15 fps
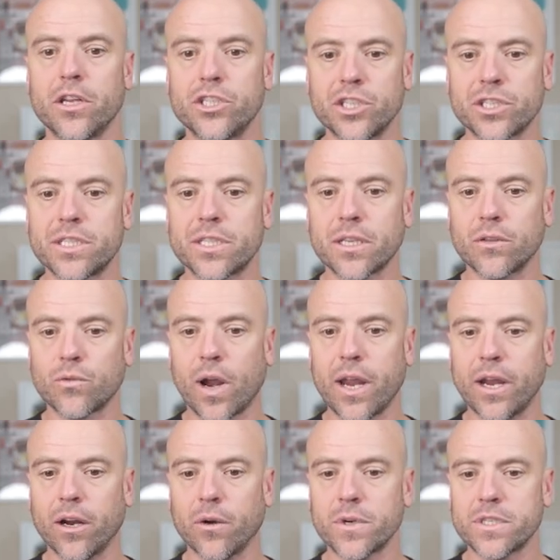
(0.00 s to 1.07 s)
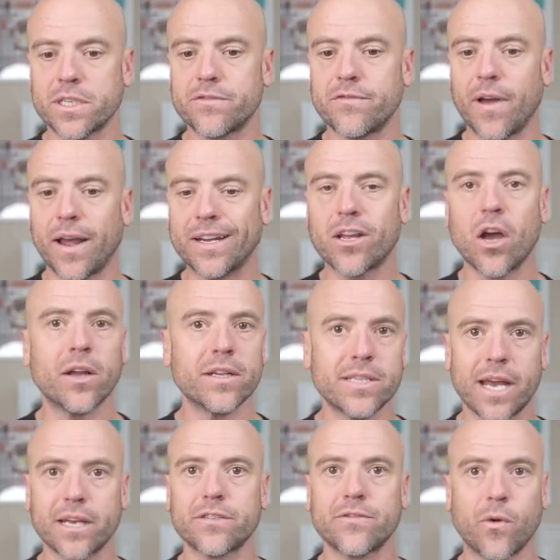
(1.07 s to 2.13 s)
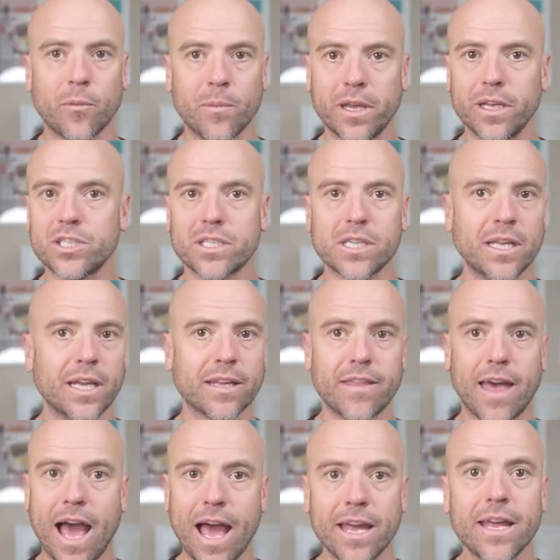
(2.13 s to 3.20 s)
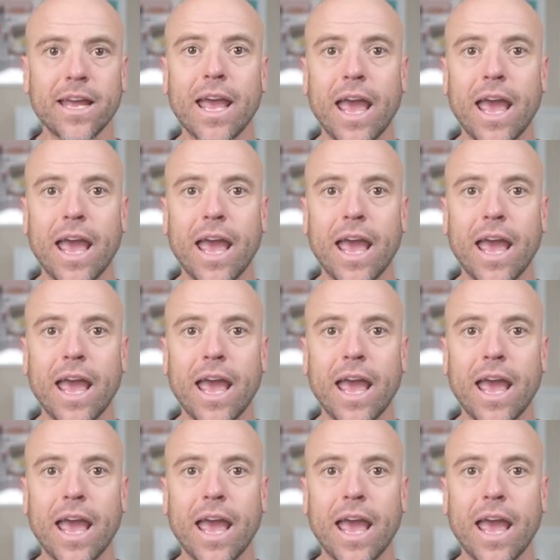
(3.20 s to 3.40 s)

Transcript: Just right here where it says find contacts for me, just click that,